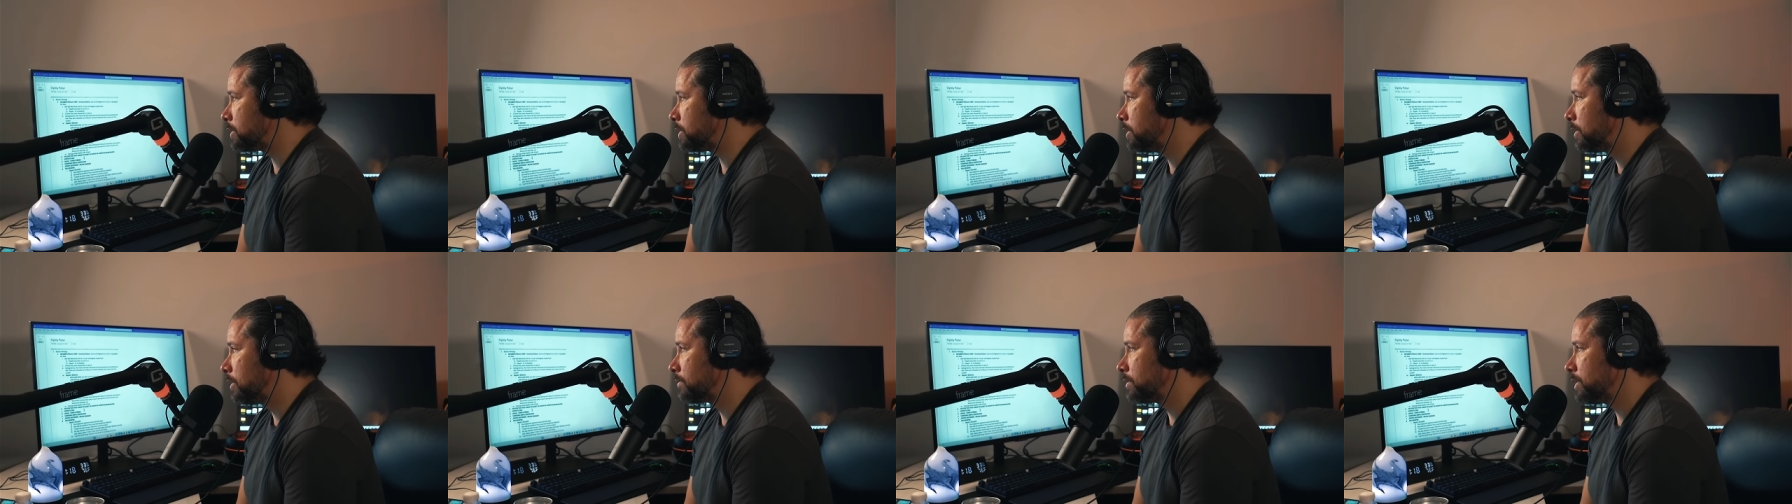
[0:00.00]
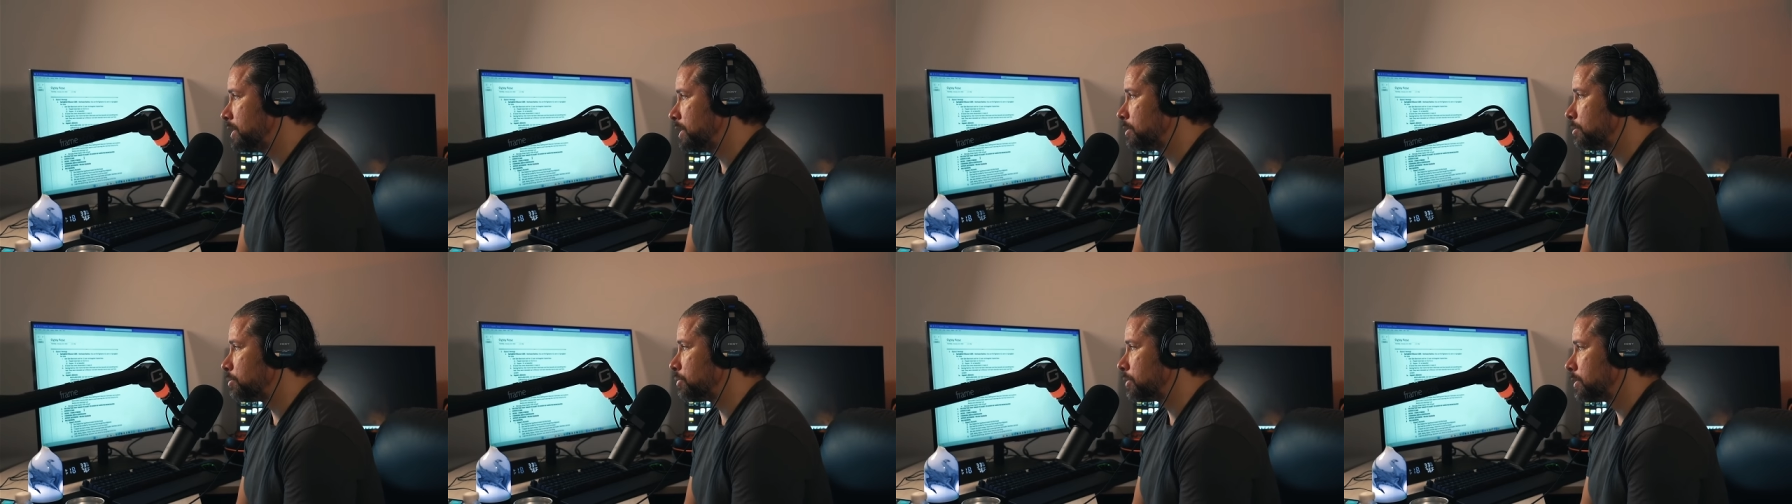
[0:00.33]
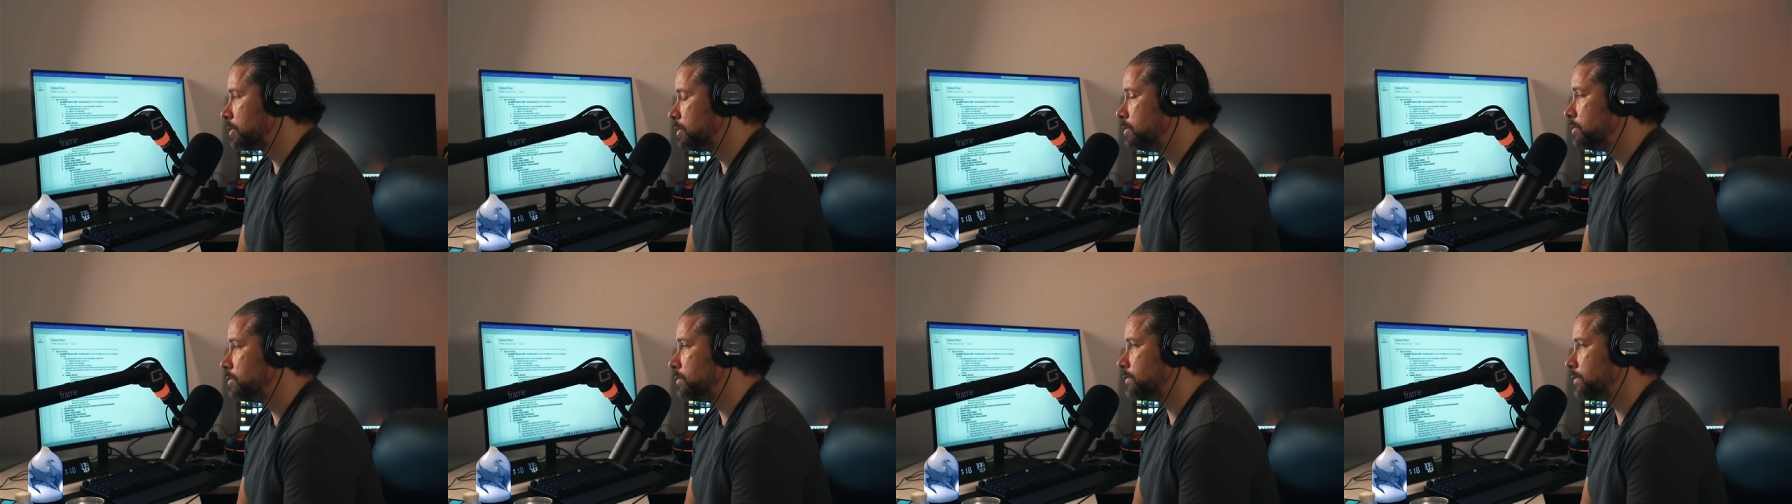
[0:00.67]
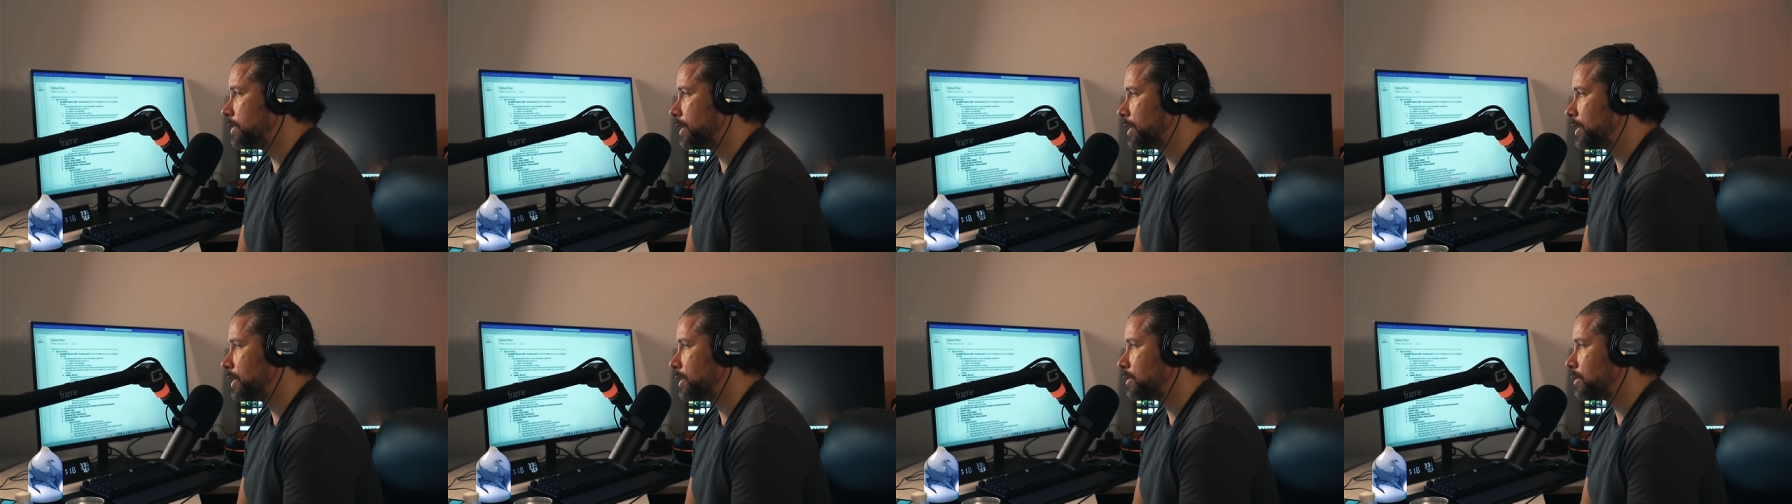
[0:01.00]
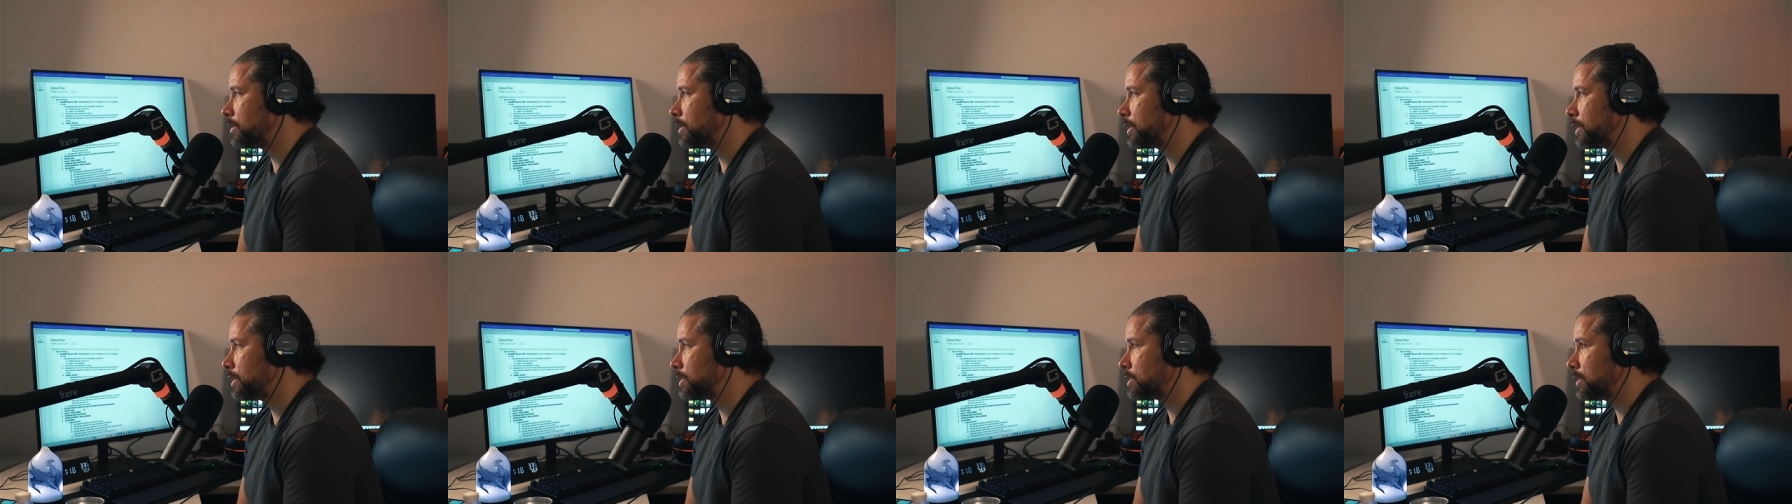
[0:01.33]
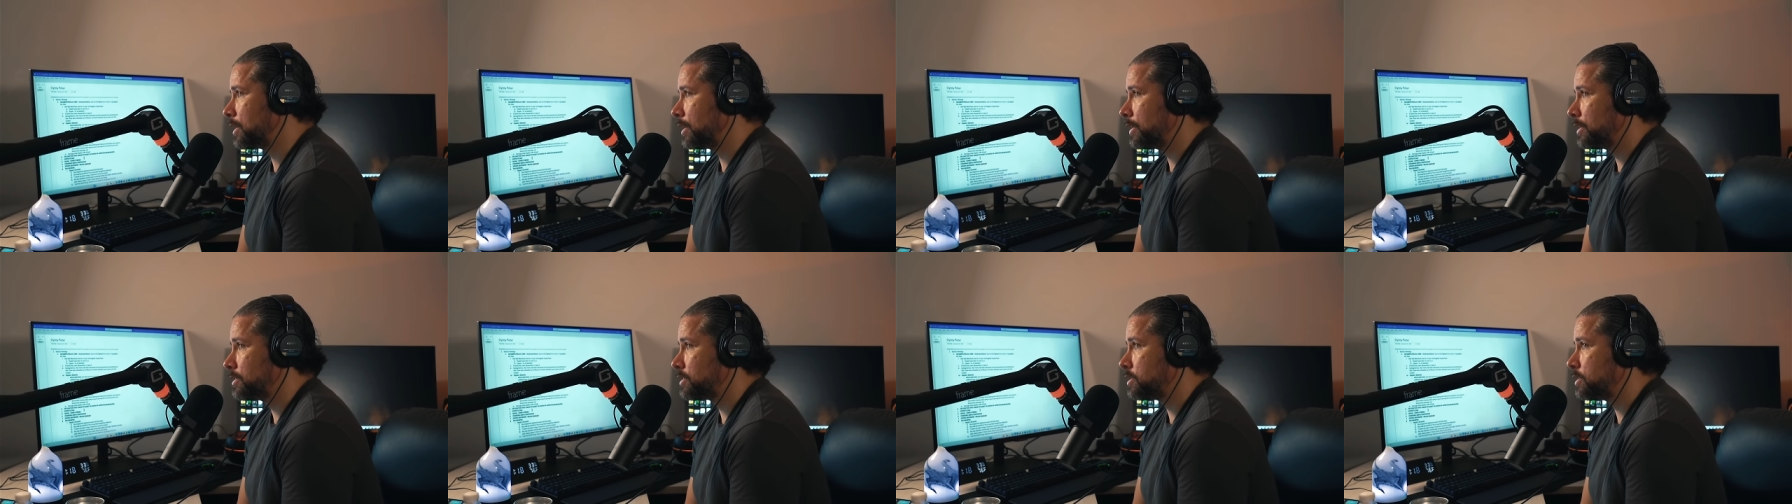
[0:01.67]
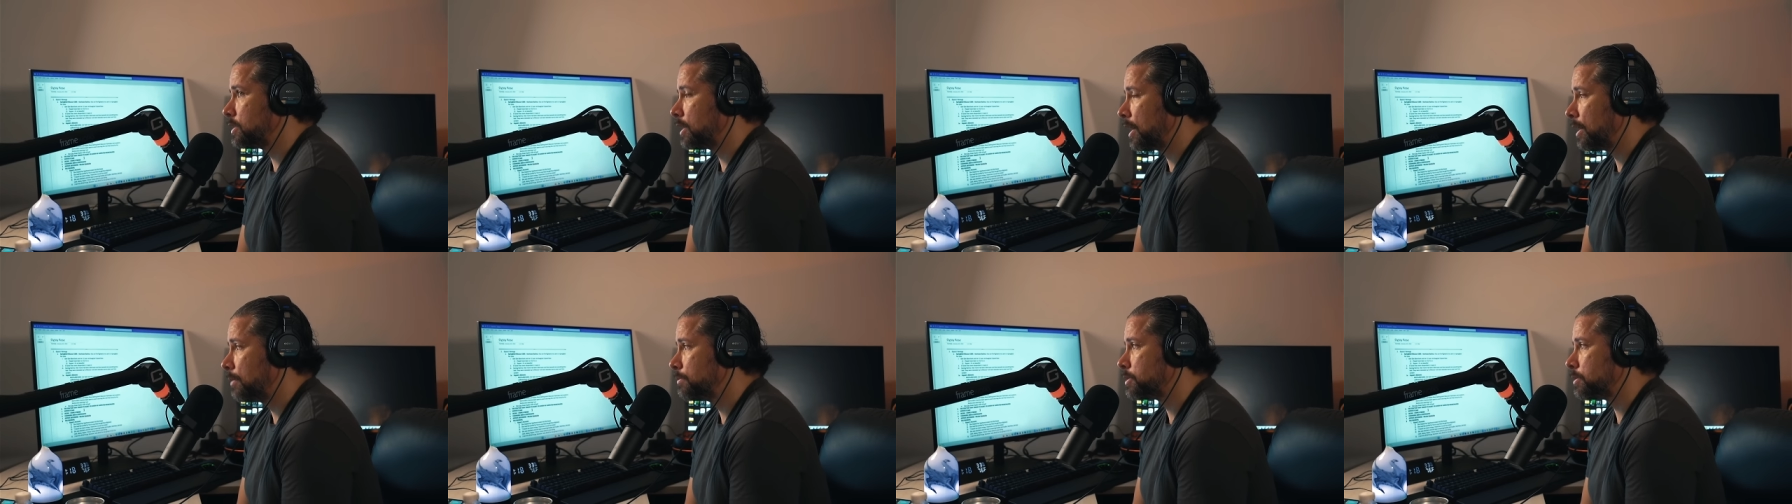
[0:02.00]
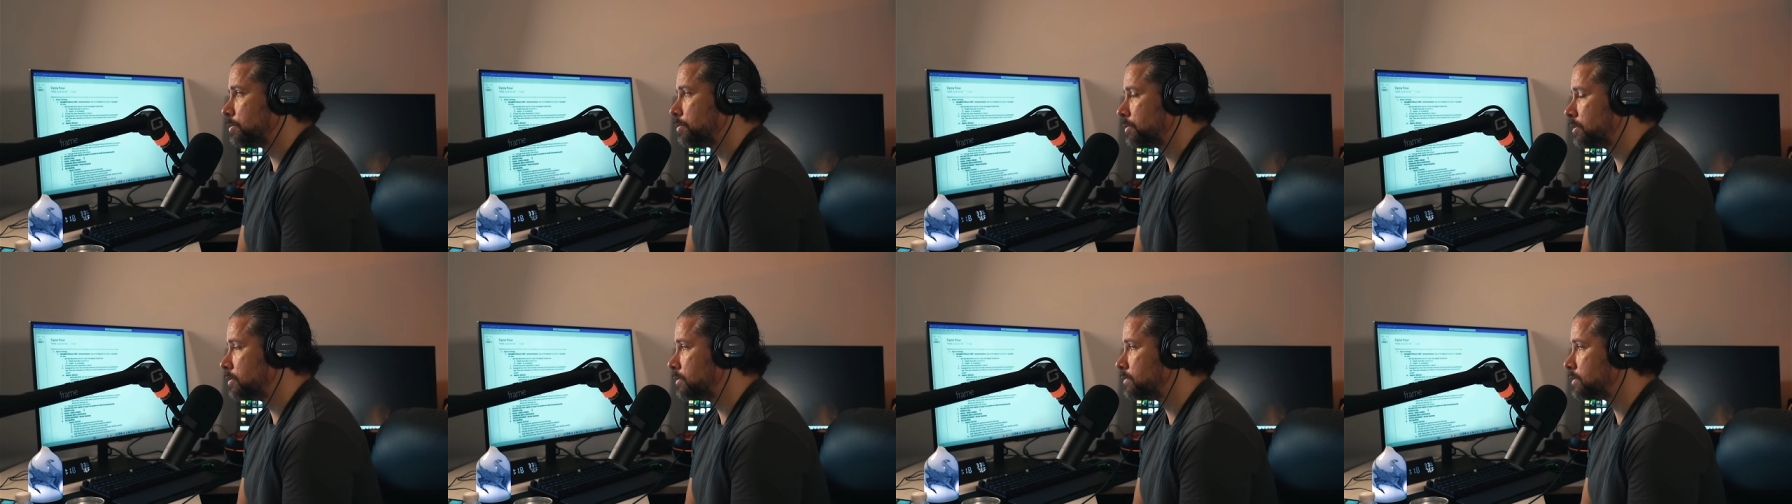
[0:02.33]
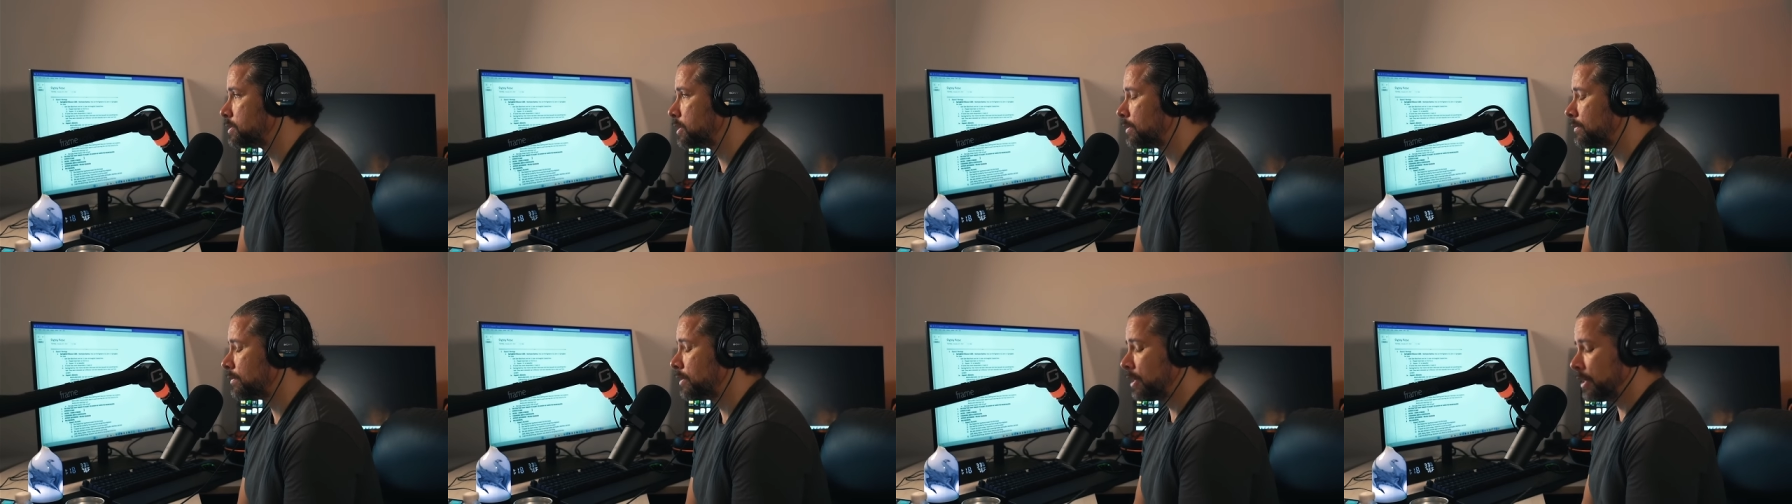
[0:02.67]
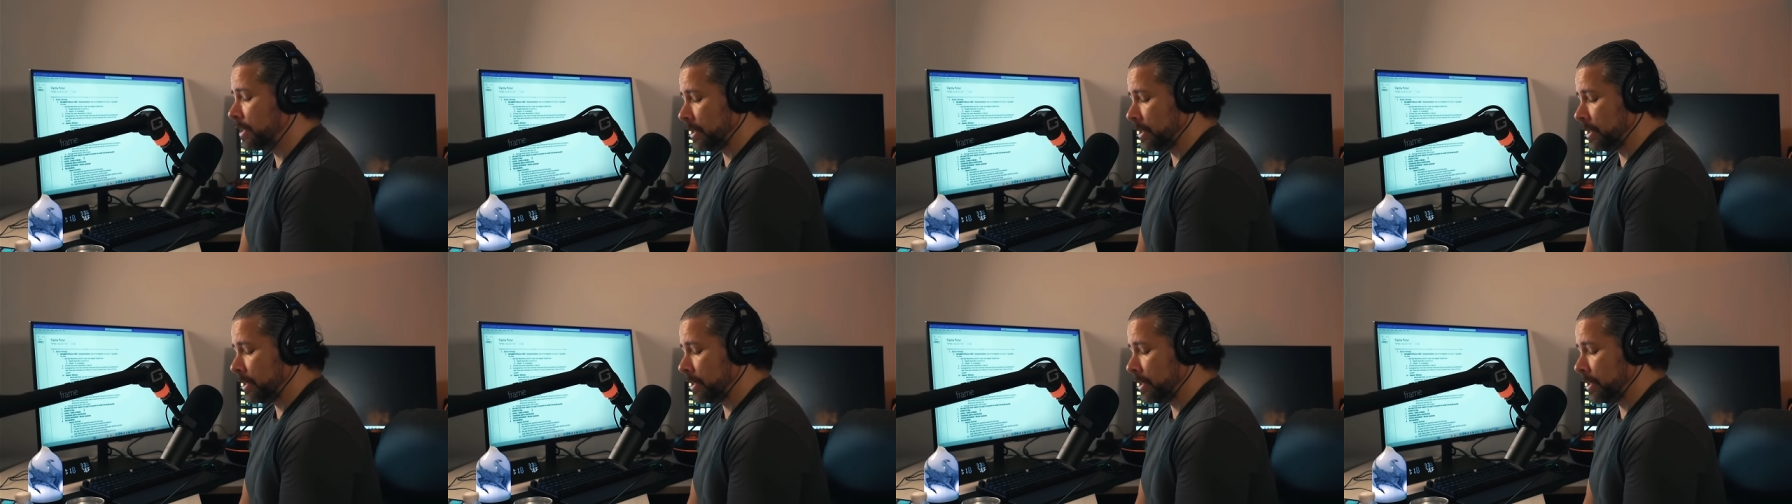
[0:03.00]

You don't need to prove anything. It's not his job to prove stuff.